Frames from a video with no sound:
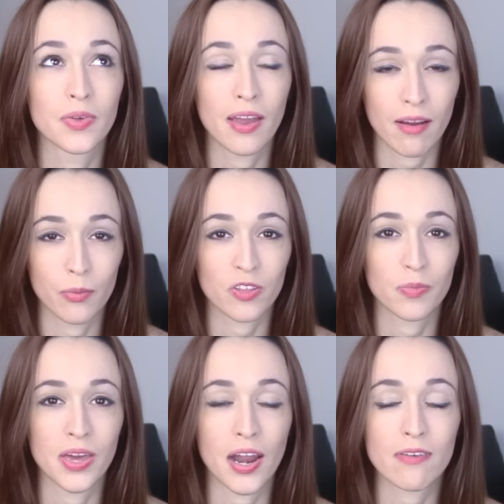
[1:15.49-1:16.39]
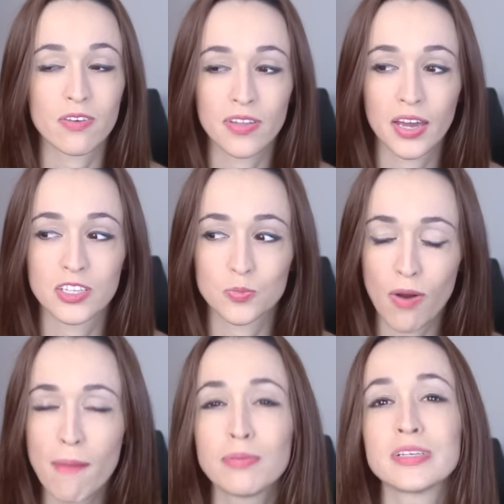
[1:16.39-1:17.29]
carry with me, and I feel like it's
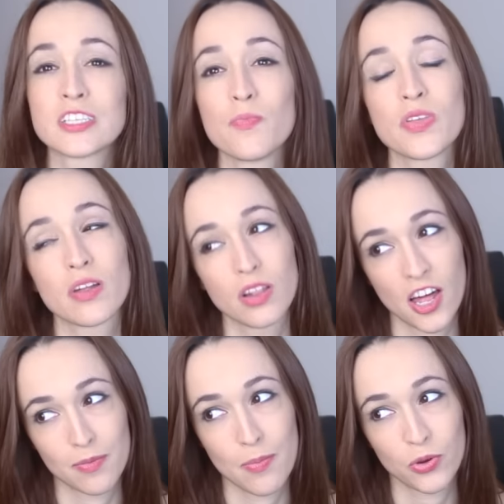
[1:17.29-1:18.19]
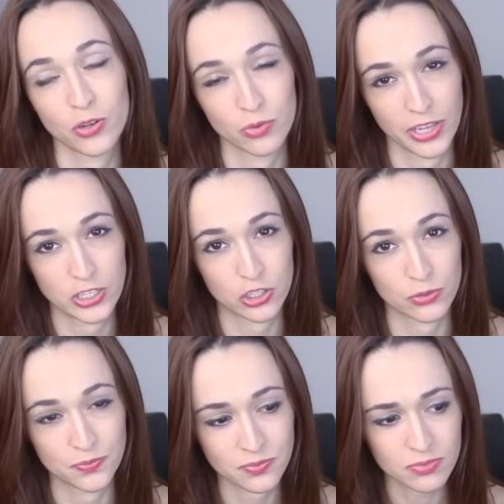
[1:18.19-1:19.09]
probably something that a lot of people can relate to.